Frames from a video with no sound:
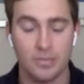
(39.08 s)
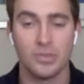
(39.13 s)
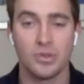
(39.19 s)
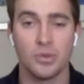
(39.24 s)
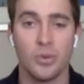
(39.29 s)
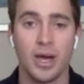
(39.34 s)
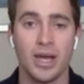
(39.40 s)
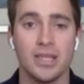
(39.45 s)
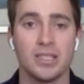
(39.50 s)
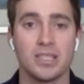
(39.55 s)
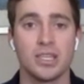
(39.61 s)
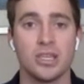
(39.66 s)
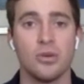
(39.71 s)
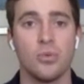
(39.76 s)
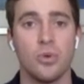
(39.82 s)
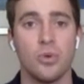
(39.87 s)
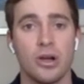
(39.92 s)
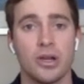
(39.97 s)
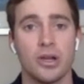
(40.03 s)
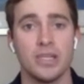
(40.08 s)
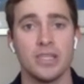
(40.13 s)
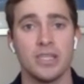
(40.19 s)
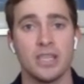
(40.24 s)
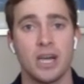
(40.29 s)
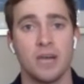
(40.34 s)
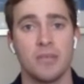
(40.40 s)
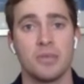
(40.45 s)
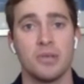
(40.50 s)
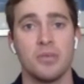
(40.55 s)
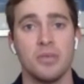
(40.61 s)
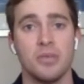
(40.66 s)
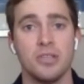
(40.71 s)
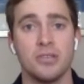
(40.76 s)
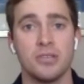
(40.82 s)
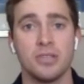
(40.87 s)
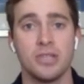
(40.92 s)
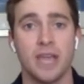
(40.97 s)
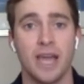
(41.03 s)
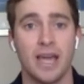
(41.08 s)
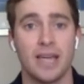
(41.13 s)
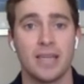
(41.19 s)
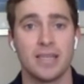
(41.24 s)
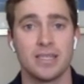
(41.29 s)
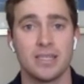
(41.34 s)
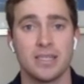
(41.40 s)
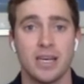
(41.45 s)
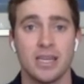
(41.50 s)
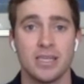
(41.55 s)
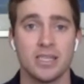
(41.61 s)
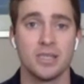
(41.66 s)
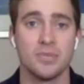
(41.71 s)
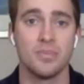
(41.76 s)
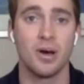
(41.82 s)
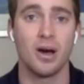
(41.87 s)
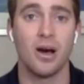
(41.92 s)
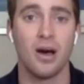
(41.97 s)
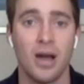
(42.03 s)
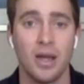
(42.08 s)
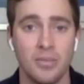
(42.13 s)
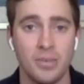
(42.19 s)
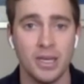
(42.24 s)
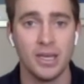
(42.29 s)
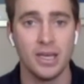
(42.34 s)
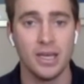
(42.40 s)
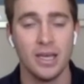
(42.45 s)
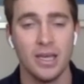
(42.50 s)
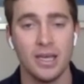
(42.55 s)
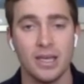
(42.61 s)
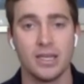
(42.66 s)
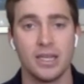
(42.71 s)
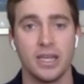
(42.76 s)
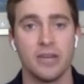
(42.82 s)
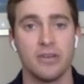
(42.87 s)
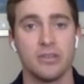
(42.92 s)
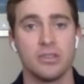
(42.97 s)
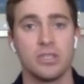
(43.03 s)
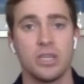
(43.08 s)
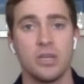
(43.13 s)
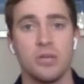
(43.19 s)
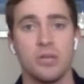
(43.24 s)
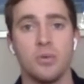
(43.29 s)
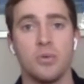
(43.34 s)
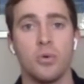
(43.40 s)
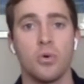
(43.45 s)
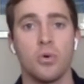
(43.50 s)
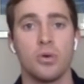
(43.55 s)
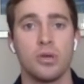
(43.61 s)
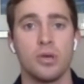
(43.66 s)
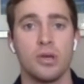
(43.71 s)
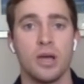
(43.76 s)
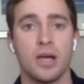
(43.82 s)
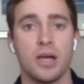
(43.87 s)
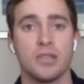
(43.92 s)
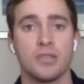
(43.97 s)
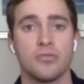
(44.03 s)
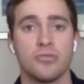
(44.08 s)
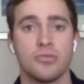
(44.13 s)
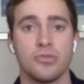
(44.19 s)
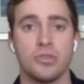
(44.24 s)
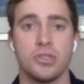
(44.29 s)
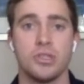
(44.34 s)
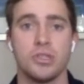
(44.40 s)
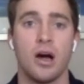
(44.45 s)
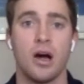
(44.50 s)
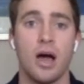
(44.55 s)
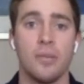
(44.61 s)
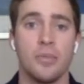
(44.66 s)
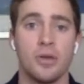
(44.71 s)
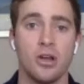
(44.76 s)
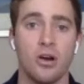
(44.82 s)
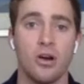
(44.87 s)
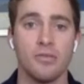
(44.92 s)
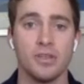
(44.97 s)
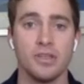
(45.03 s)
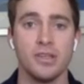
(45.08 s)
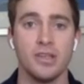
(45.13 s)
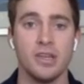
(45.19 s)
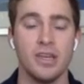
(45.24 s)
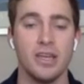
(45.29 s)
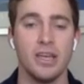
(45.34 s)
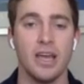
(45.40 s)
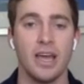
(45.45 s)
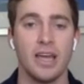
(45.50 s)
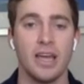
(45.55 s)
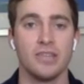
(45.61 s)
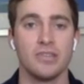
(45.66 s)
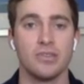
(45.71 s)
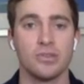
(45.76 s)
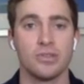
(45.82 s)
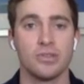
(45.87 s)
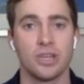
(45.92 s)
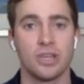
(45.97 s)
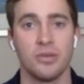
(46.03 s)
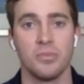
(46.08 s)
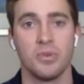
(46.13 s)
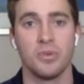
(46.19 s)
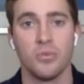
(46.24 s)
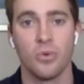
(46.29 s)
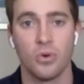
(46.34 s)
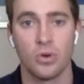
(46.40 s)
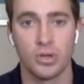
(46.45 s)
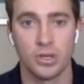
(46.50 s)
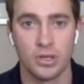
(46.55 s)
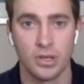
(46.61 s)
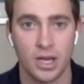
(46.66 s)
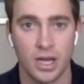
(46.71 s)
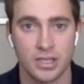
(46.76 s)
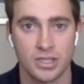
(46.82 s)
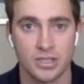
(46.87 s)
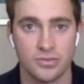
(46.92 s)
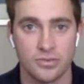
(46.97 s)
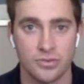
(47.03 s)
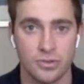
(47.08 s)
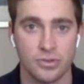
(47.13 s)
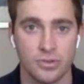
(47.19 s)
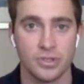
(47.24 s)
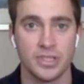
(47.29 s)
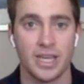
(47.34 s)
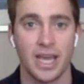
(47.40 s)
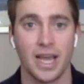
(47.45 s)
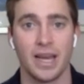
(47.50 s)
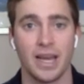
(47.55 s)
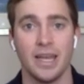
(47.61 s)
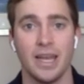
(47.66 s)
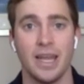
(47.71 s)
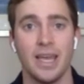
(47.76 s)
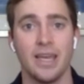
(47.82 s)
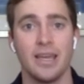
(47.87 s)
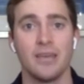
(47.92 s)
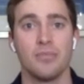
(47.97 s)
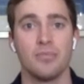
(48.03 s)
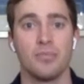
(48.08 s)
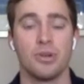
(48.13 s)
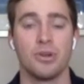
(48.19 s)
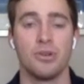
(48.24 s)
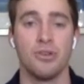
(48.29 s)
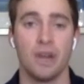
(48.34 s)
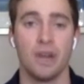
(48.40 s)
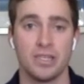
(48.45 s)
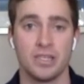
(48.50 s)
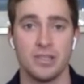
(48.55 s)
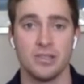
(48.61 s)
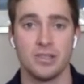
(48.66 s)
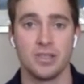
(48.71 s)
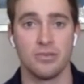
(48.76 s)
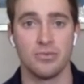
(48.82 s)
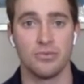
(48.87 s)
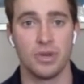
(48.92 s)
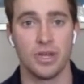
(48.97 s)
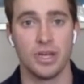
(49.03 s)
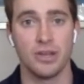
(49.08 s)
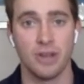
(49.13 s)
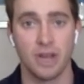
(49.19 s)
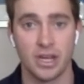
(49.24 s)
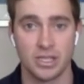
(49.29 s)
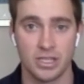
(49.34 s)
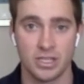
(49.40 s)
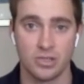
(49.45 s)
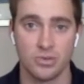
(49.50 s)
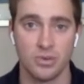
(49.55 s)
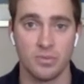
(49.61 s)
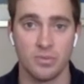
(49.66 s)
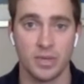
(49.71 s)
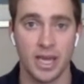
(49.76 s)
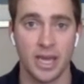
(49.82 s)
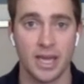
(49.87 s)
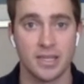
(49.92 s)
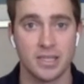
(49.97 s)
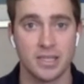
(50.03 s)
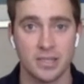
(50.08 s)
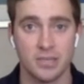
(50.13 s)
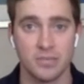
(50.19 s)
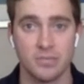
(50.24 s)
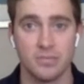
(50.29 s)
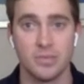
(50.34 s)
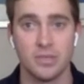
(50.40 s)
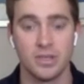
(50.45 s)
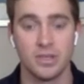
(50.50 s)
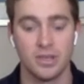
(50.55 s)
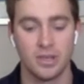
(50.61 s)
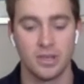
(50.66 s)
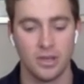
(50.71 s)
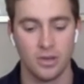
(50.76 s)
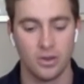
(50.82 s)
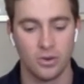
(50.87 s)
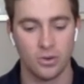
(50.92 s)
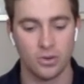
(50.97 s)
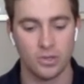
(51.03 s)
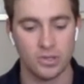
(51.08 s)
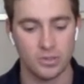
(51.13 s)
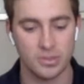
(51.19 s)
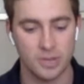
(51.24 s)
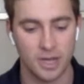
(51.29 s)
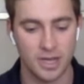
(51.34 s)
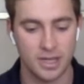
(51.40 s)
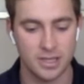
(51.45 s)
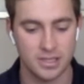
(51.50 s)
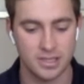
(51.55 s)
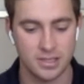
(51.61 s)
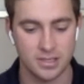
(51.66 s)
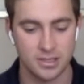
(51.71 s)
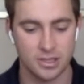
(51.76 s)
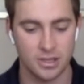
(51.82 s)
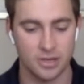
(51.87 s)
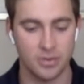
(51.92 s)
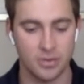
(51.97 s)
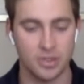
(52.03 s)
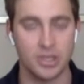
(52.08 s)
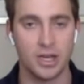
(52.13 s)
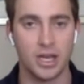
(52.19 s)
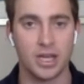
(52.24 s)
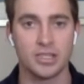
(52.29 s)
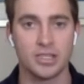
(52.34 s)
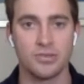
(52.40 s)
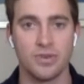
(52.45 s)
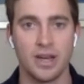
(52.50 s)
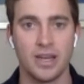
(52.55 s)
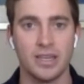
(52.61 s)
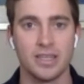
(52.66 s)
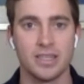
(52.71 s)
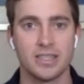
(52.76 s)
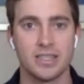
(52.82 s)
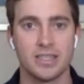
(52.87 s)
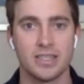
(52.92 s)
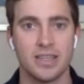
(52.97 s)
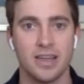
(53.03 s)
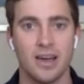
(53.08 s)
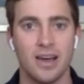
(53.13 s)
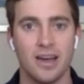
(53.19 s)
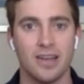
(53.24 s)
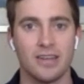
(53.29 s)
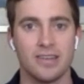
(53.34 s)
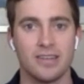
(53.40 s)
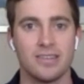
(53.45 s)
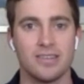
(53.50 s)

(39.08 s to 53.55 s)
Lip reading: The way it's going to work is I'm going to be doing the exercises behind me. Kieran's going to be walking you guys through the timing of it. And he's also going to be walking you guys through technique, progressions, and regressions when we get to them. Awesome, guys. So when you guys are ready, let's start.